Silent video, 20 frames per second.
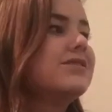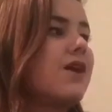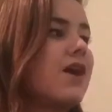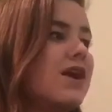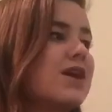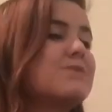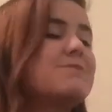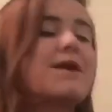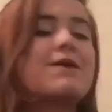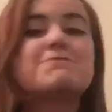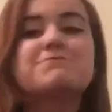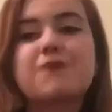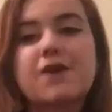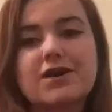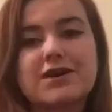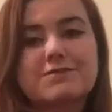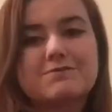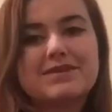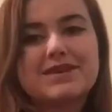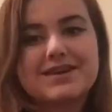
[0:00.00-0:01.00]
talk about
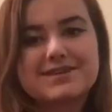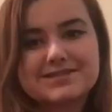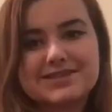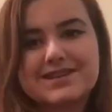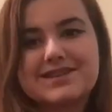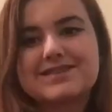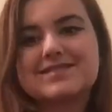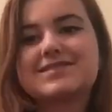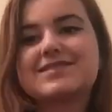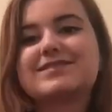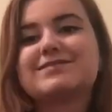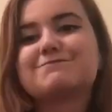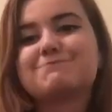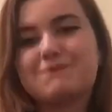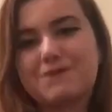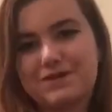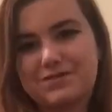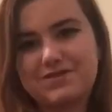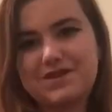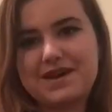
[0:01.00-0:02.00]
Mark because it is his
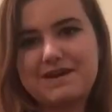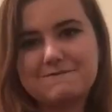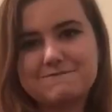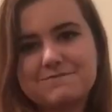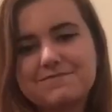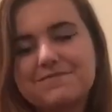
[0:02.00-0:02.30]
birthday.